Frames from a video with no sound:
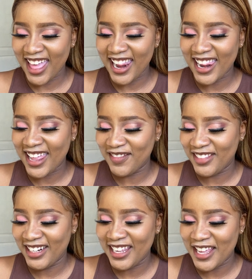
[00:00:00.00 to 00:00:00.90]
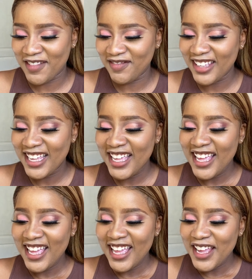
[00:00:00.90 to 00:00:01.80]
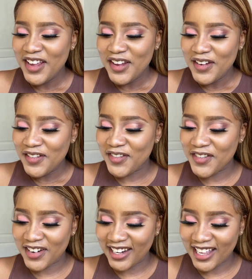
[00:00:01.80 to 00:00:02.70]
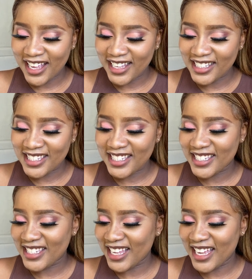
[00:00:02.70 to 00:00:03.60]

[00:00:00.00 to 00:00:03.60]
Love the name. Frida is